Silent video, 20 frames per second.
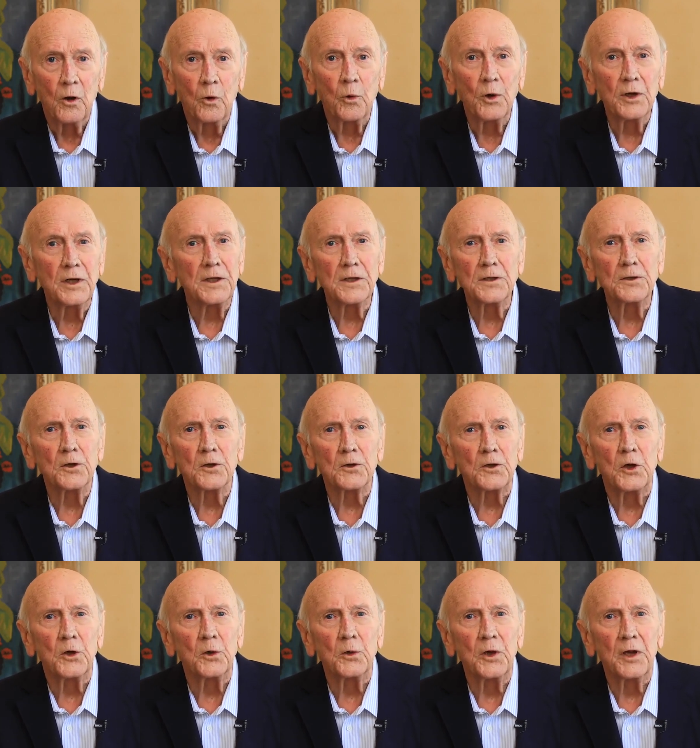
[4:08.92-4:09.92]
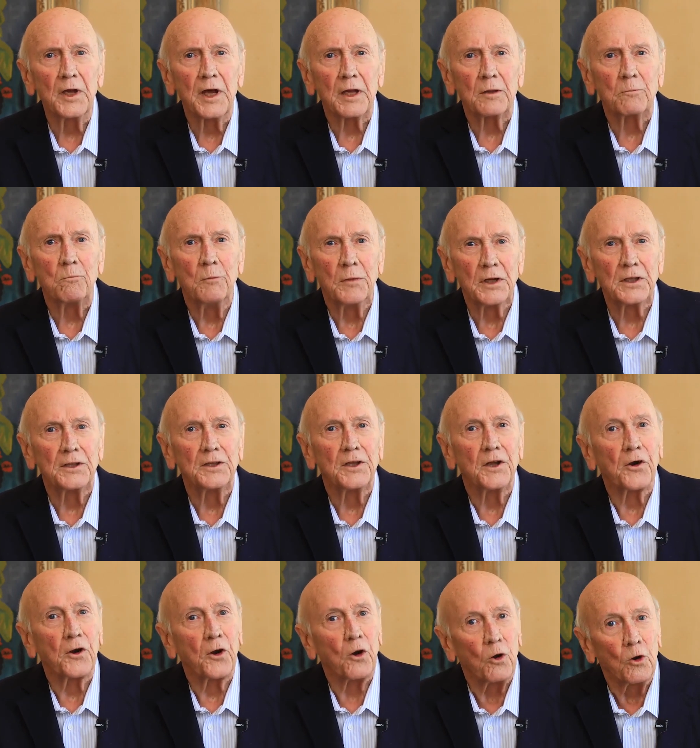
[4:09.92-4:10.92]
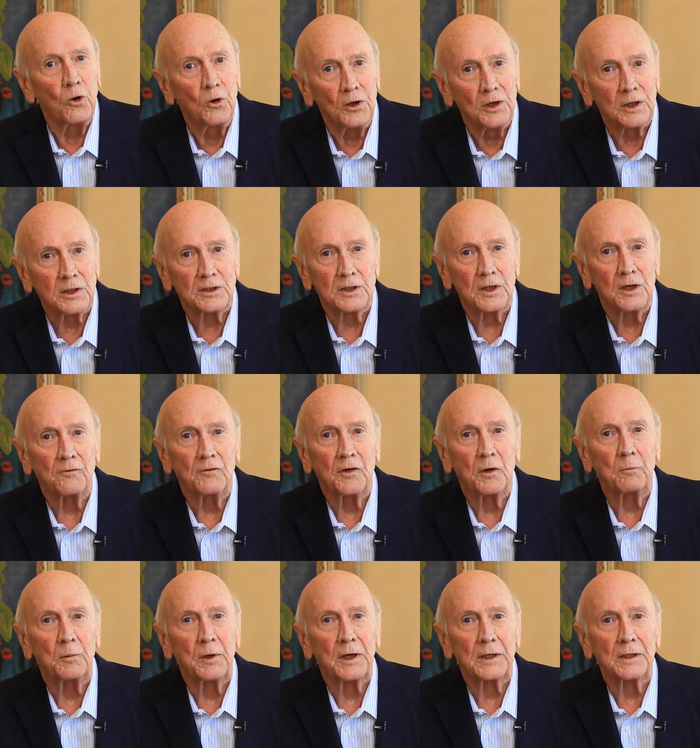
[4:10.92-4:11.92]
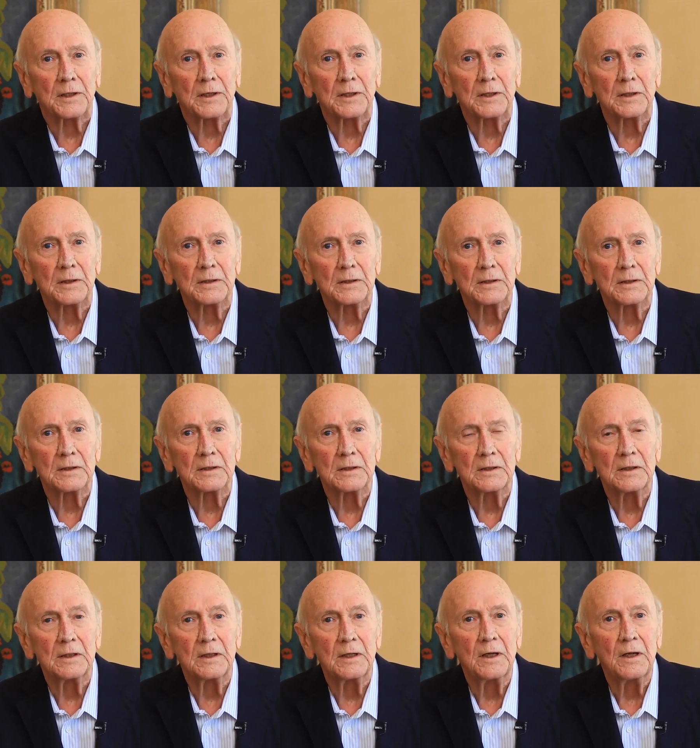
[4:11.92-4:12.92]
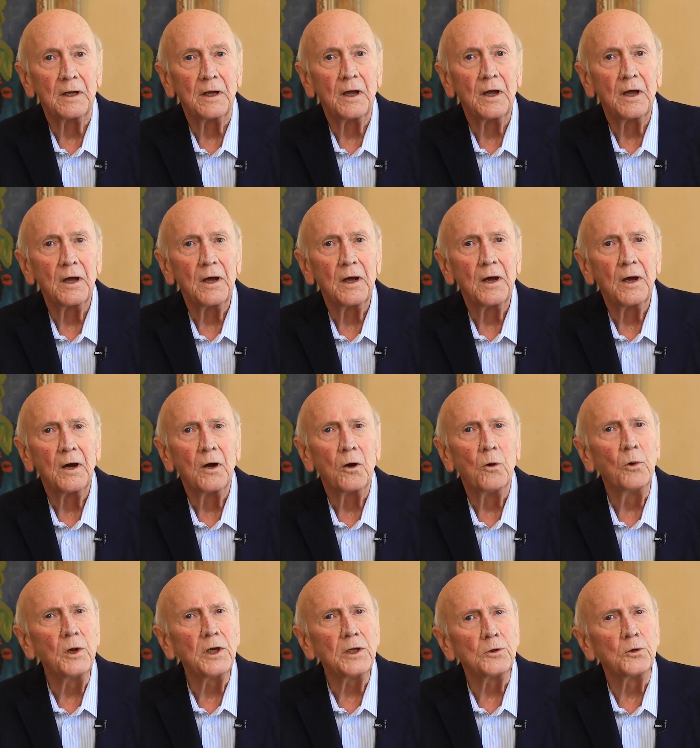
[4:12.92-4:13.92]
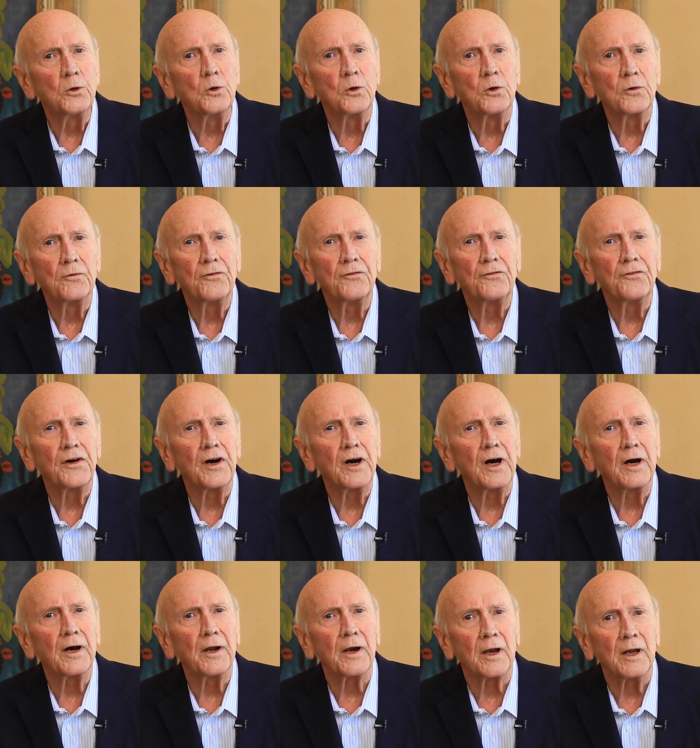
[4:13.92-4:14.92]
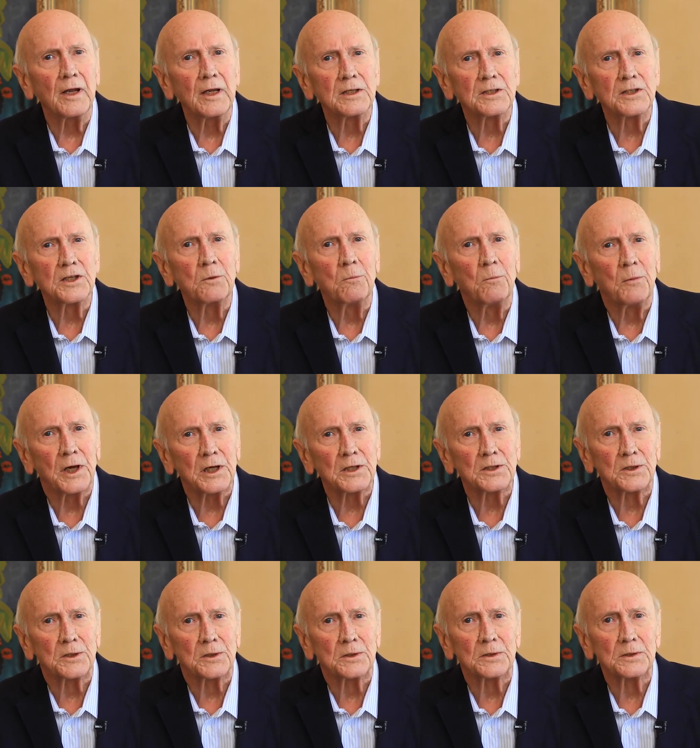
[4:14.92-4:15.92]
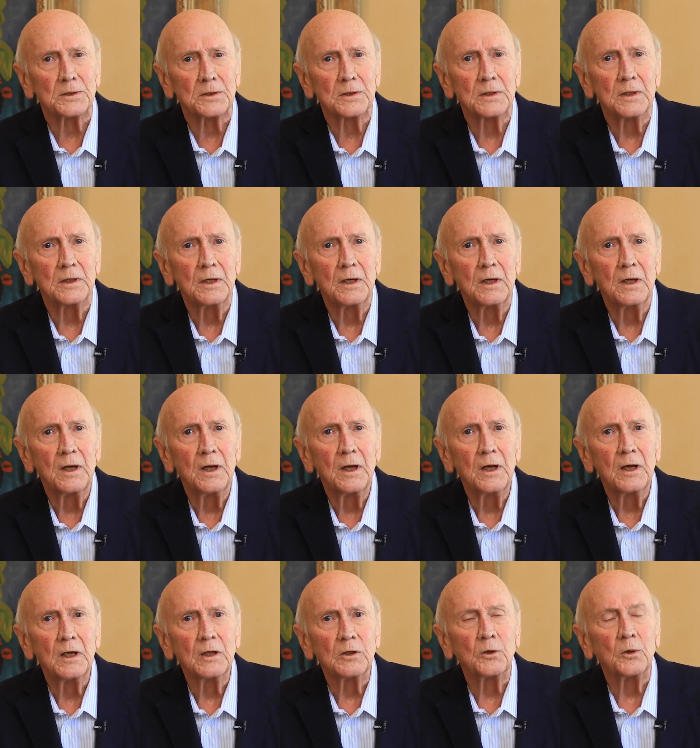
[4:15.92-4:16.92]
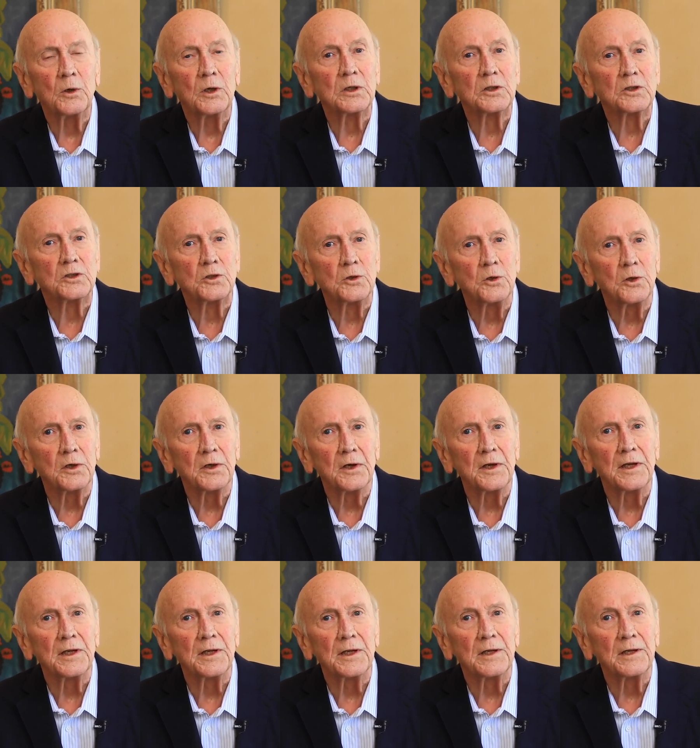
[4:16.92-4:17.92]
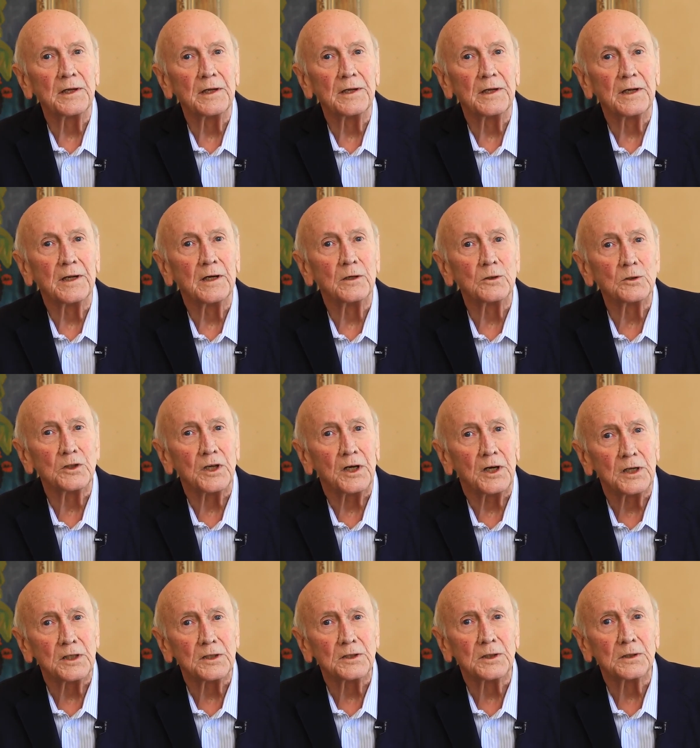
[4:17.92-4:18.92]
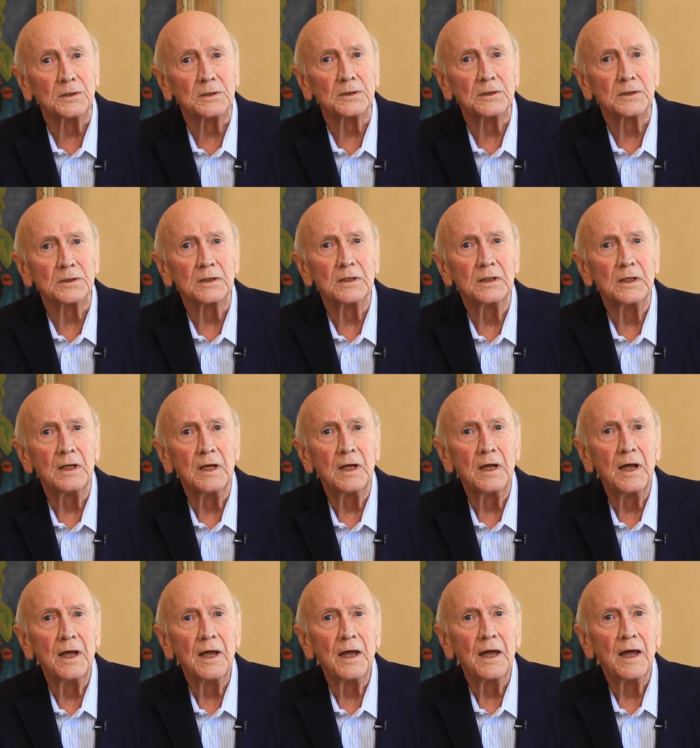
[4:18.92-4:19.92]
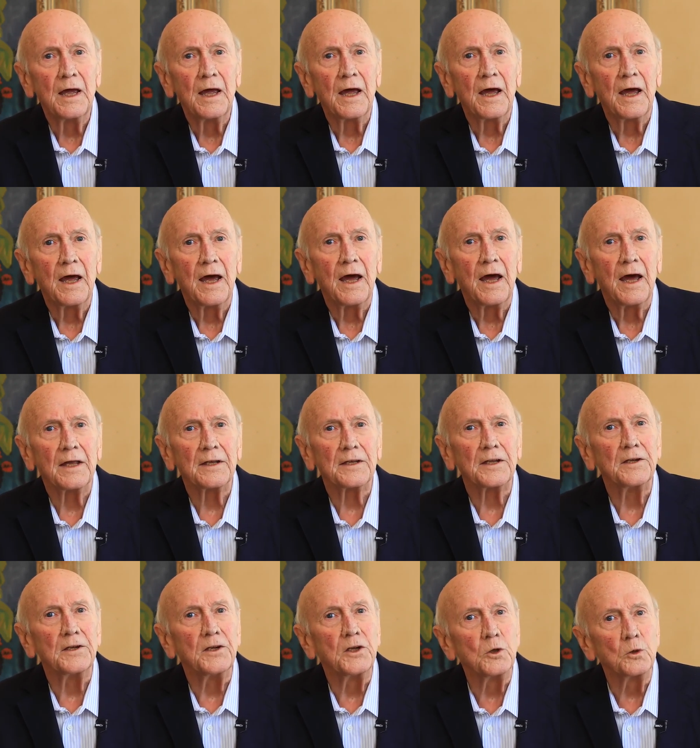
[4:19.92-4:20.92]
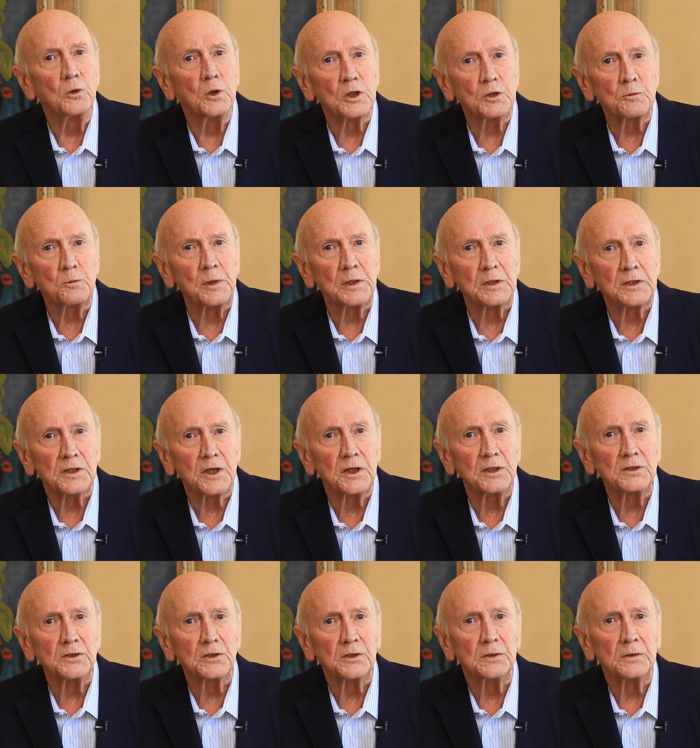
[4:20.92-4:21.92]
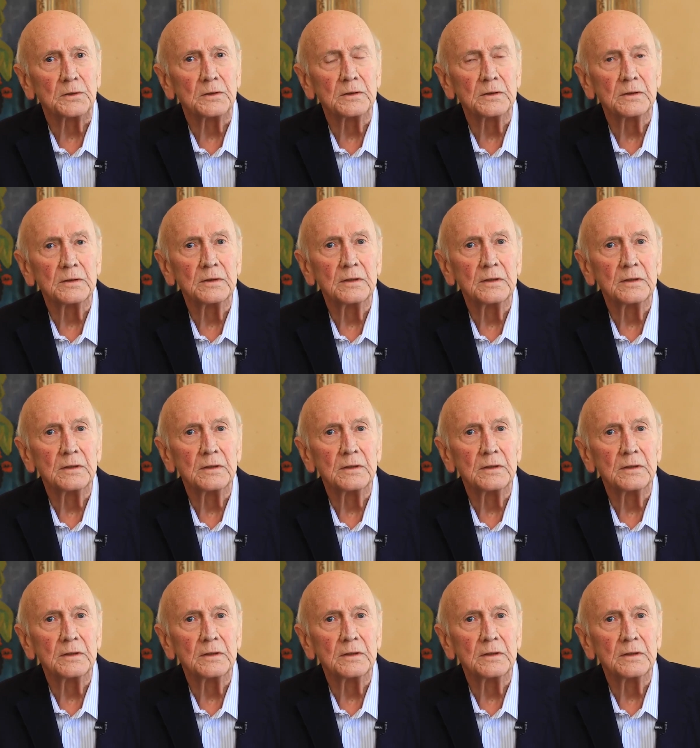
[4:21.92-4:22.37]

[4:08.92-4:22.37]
We did not only admit the wrongness of apartheid, we took far-reaching measures to ensure negotiations and a new dispensation